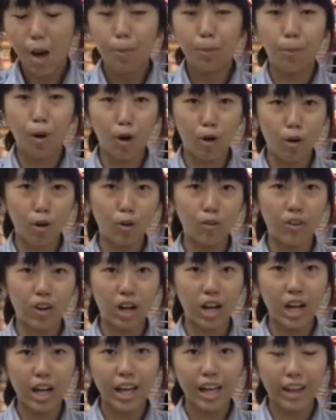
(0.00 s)

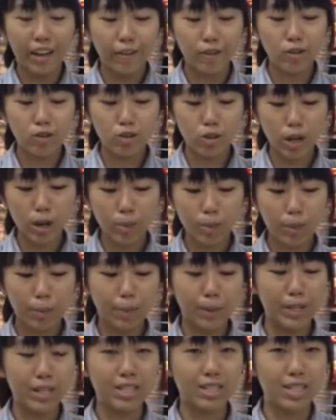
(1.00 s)
Moreover, if 3
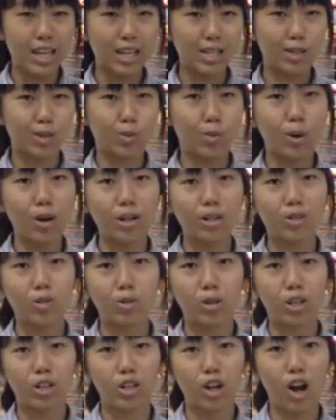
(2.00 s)
people decide to walk into
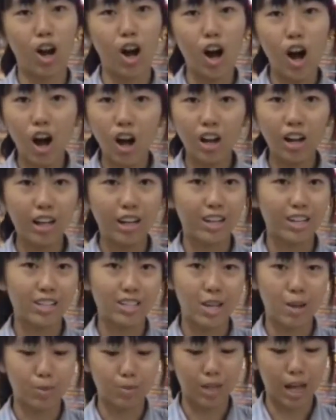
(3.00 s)
the door all at the
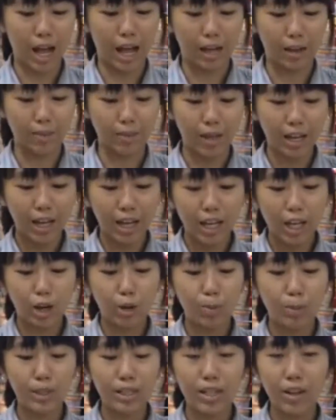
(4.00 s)
same time, it
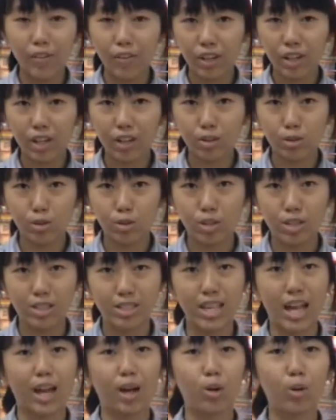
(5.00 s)
will be difficult to
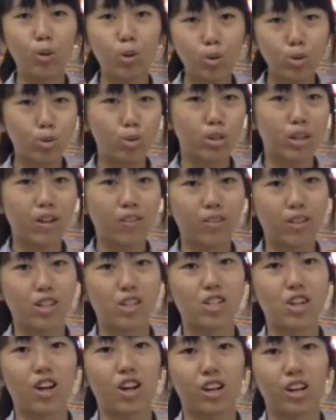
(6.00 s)
decide who to give the
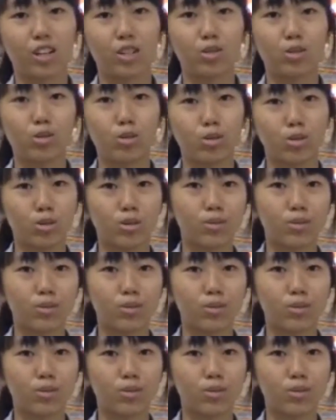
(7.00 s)
chocolate to.